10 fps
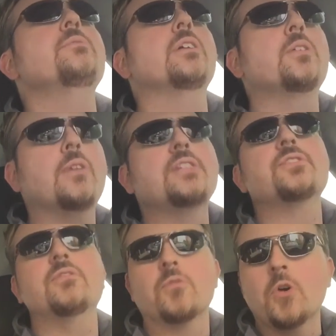
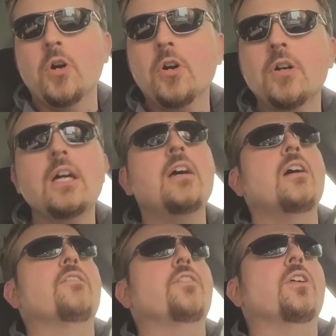regressive role
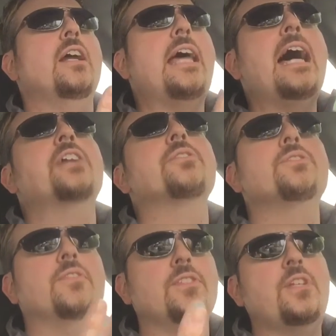for an
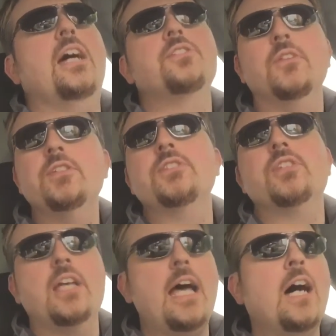actress of the stature of
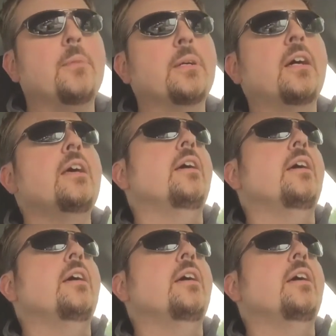Jessica Alba.